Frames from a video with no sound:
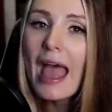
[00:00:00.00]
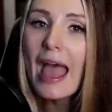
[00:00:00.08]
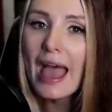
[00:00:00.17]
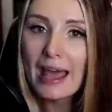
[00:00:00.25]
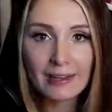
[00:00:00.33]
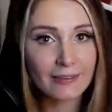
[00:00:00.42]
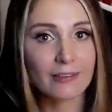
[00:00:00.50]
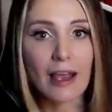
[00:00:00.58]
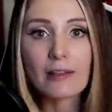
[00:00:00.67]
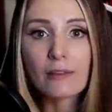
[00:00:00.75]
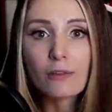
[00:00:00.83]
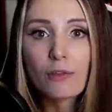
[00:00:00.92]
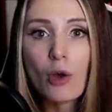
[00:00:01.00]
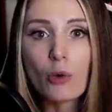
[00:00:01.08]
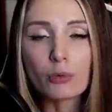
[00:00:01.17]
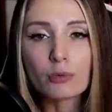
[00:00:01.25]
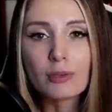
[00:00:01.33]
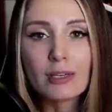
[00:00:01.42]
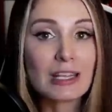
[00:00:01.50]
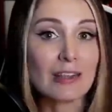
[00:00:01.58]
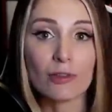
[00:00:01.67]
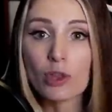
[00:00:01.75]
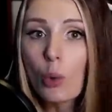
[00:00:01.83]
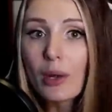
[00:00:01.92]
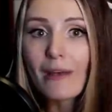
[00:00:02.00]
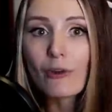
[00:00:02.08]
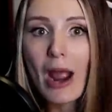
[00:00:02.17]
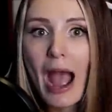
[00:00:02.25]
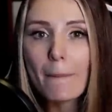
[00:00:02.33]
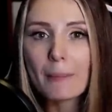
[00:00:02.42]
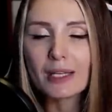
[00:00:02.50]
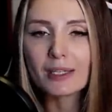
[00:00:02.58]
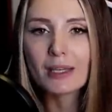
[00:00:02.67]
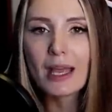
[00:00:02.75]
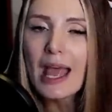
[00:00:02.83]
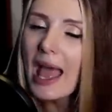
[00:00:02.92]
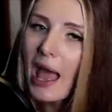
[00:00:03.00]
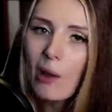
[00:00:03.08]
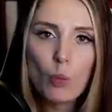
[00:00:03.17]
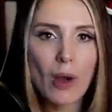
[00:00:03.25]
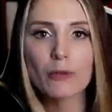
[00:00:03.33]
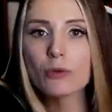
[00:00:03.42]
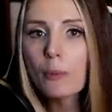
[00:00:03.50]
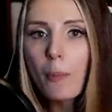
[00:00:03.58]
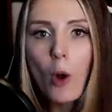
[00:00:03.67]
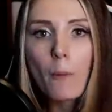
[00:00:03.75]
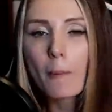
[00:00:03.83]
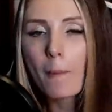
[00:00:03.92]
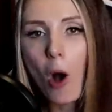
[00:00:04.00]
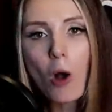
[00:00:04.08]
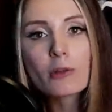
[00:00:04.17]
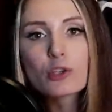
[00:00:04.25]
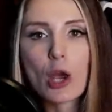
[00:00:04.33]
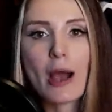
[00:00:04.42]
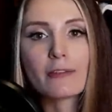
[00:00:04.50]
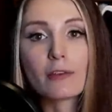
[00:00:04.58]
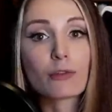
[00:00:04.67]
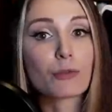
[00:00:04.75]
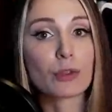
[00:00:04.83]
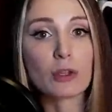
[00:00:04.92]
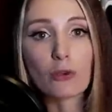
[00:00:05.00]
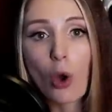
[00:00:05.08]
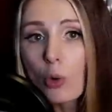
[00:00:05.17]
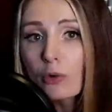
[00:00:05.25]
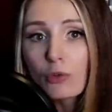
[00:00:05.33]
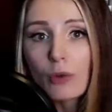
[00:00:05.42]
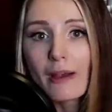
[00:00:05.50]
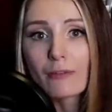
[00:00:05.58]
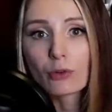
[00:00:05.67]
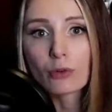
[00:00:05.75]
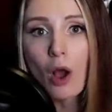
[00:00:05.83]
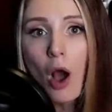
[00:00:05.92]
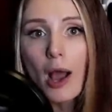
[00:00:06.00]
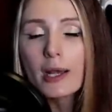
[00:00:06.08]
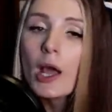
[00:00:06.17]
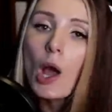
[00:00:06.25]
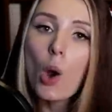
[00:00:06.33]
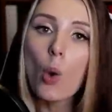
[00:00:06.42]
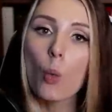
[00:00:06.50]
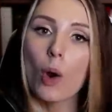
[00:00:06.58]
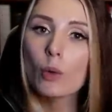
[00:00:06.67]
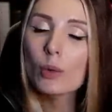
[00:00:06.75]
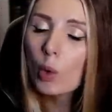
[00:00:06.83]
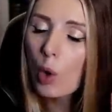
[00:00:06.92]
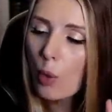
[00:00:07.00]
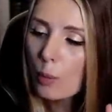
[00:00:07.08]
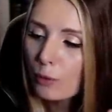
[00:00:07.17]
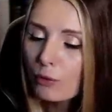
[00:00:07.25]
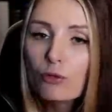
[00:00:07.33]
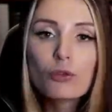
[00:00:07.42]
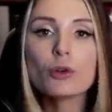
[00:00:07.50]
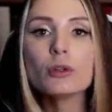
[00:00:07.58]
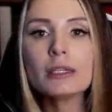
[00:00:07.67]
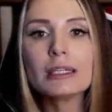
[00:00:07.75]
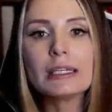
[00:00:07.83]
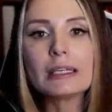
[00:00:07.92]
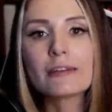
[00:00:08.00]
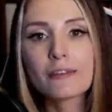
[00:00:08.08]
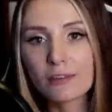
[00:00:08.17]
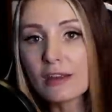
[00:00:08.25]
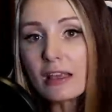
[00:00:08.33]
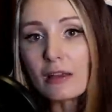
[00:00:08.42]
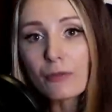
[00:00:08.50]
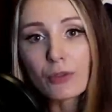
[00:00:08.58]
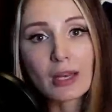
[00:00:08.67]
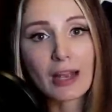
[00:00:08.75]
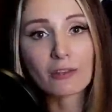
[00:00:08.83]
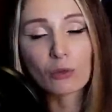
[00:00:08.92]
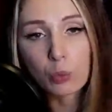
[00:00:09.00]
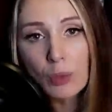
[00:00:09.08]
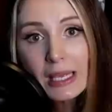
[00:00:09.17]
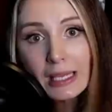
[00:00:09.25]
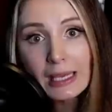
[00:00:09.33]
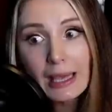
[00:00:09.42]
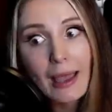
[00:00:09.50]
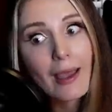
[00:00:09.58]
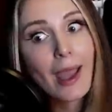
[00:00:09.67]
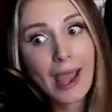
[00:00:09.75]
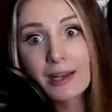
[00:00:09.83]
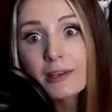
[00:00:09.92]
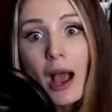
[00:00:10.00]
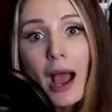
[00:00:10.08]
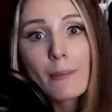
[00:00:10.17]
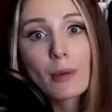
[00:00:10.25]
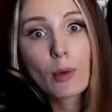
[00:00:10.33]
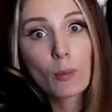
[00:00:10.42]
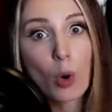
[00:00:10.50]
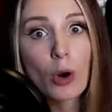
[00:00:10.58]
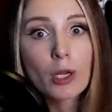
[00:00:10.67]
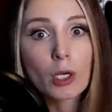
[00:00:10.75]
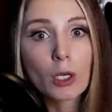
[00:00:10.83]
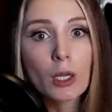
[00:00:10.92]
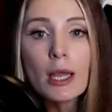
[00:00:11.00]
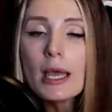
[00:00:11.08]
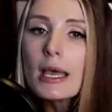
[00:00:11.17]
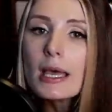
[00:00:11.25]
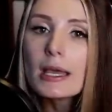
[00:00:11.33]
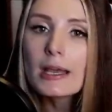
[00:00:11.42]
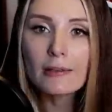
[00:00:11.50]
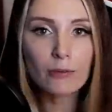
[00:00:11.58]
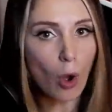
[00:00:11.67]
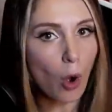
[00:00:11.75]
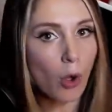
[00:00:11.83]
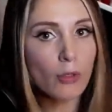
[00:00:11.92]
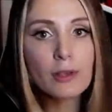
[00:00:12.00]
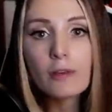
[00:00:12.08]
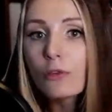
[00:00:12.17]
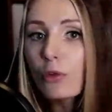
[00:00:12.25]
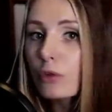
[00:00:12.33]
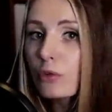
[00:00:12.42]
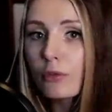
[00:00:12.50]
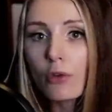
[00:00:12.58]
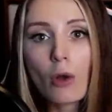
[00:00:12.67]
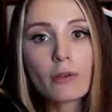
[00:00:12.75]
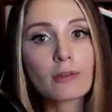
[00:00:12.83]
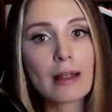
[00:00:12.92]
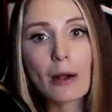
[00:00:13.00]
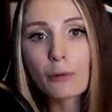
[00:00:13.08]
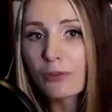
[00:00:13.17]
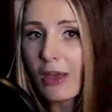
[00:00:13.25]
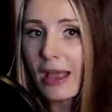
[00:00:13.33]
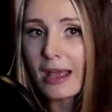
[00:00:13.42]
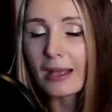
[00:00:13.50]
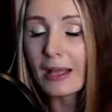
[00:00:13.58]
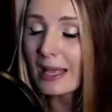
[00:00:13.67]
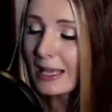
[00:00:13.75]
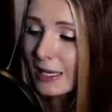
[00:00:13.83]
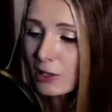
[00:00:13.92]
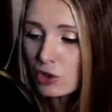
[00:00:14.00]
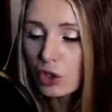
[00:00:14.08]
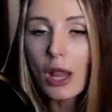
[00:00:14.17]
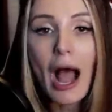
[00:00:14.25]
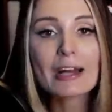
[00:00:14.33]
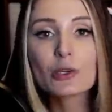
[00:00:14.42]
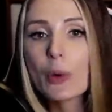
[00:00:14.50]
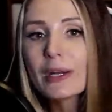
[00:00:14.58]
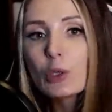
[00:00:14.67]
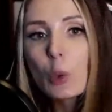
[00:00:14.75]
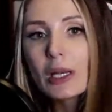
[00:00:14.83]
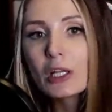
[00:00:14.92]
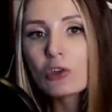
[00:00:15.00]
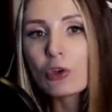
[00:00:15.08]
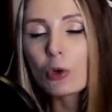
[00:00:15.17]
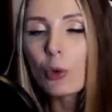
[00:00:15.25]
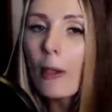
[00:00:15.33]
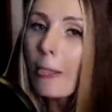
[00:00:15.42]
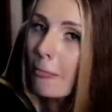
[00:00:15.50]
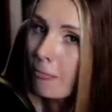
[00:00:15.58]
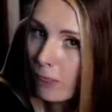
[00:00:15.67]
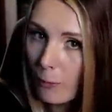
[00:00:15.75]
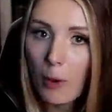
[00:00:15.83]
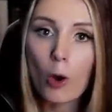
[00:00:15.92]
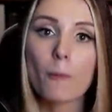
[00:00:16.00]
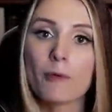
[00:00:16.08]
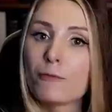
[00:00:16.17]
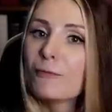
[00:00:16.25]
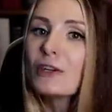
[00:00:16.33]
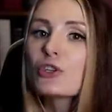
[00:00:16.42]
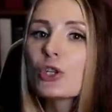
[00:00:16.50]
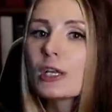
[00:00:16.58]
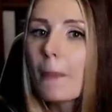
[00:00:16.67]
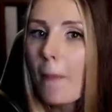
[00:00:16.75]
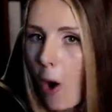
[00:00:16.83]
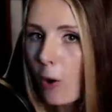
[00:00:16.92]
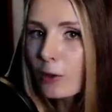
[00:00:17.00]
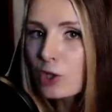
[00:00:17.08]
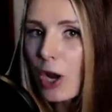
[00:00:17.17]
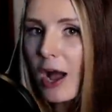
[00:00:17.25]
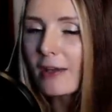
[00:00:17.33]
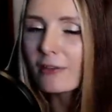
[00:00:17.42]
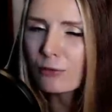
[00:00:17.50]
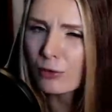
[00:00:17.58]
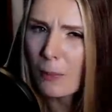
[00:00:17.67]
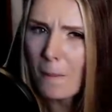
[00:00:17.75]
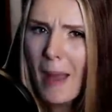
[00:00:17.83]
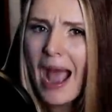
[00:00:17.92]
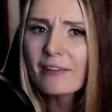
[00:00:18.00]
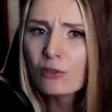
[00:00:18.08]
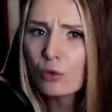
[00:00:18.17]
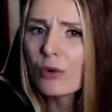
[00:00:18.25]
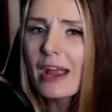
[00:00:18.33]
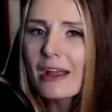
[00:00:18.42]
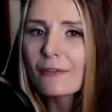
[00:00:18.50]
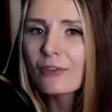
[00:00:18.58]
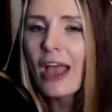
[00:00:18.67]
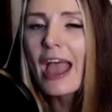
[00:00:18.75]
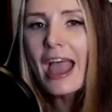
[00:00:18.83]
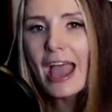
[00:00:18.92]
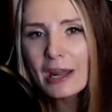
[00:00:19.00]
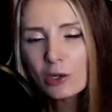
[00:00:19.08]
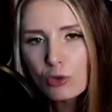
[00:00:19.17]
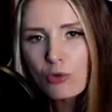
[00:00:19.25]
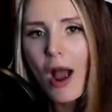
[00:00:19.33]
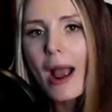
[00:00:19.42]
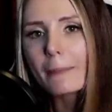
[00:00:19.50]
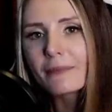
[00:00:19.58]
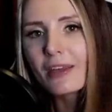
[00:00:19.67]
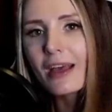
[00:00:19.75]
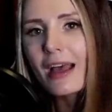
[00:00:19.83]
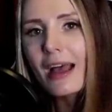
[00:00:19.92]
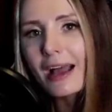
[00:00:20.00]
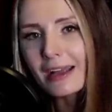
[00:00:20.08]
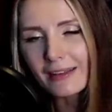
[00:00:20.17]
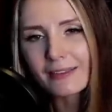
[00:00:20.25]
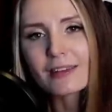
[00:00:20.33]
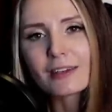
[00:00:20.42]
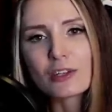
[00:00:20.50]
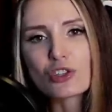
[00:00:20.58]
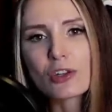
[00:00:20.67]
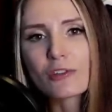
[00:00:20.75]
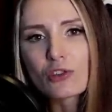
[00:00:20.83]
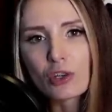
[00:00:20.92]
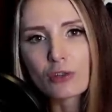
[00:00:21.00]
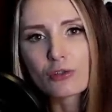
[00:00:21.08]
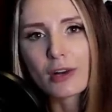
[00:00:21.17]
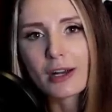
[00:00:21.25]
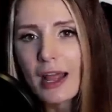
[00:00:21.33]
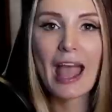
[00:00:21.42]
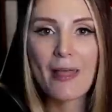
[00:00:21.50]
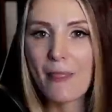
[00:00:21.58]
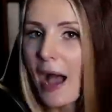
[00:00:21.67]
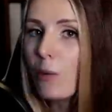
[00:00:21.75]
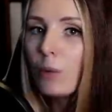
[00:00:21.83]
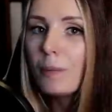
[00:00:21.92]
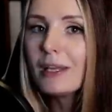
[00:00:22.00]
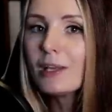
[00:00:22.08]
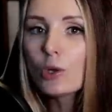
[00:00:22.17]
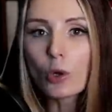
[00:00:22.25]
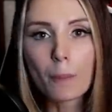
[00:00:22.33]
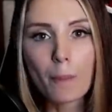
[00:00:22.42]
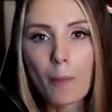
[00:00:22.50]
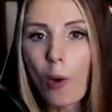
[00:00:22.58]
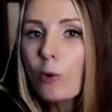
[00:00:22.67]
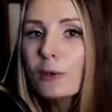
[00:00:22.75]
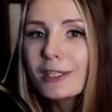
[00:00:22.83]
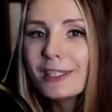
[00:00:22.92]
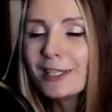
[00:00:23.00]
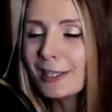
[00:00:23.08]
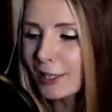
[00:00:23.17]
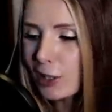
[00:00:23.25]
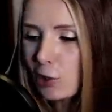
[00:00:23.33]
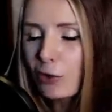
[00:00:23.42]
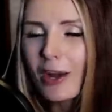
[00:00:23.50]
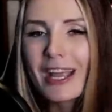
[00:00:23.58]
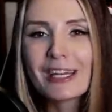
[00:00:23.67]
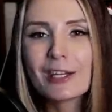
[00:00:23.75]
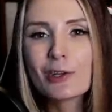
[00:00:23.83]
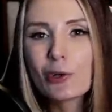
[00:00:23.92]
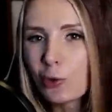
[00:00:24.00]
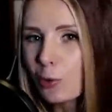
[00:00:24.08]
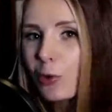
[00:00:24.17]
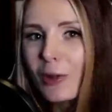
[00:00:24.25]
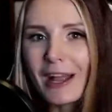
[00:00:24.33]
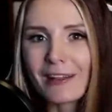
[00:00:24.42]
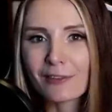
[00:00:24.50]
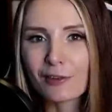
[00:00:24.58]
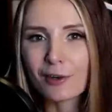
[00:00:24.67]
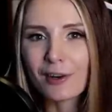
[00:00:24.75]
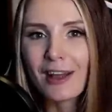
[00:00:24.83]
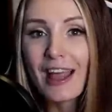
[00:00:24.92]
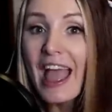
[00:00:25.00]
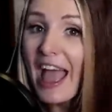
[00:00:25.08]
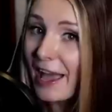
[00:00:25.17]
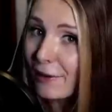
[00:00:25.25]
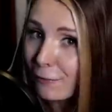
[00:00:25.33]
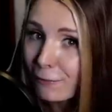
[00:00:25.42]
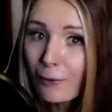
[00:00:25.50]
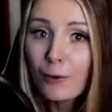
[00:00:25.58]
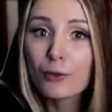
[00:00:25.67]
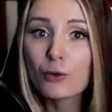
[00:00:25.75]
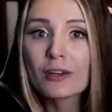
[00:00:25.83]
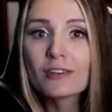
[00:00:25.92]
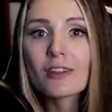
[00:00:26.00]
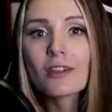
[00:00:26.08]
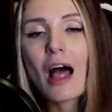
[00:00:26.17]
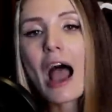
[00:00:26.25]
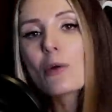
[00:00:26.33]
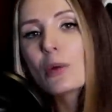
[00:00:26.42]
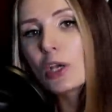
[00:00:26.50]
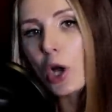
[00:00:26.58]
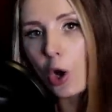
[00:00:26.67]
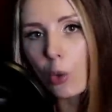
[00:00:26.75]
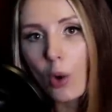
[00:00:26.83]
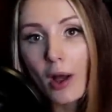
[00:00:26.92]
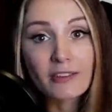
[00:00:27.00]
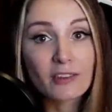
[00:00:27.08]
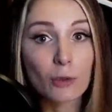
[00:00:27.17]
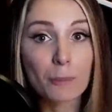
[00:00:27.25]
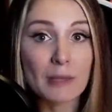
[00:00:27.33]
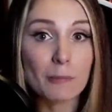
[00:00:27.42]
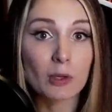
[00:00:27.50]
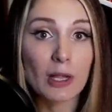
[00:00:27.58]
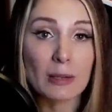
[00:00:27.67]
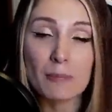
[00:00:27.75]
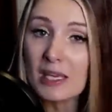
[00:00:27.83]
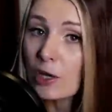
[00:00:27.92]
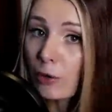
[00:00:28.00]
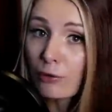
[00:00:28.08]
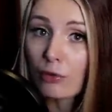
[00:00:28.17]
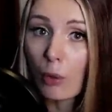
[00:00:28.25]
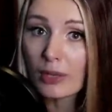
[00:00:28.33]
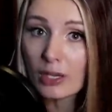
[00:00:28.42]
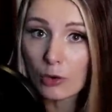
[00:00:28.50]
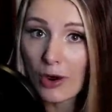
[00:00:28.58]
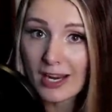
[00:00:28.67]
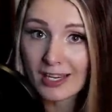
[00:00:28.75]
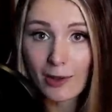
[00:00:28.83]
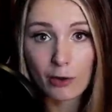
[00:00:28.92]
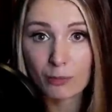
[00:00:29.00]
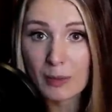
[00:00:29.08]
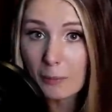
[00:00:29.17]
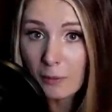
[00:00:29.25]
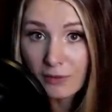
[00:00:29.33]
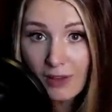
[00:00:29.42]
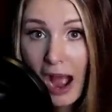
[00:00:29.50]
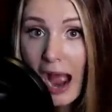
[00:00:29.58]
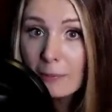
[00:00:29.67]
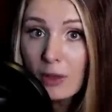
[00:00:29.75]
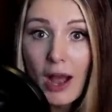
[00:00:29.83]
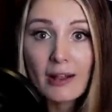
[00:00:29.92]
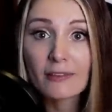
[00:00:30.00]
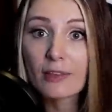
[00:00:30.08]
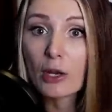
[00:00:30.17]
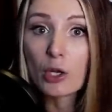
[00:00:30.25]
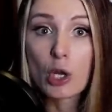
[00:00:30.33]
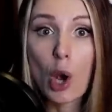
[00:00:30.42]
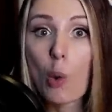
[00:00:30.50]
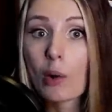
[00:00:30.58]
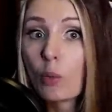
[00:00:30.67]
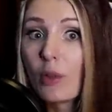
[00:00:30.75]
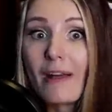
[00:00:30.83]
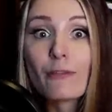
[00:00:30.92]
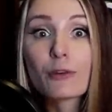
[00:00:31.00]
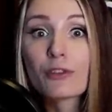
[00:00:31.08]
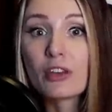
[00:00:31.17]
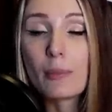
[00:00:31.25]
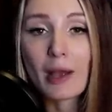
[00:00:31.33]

and it's set in stone, even though it never happened. And whether the Pope apologizes for these hoax graves or not, what we will almost certainly see for the next week and time immemorial is all these search results now saying in July 2022, the Pope officially apologized for the mass graves and crimes against Indigenous children. And that will be your bolded, curated Google answer. And further into the lie we go until people like me are so curated out of people's timelines that no one will ever see my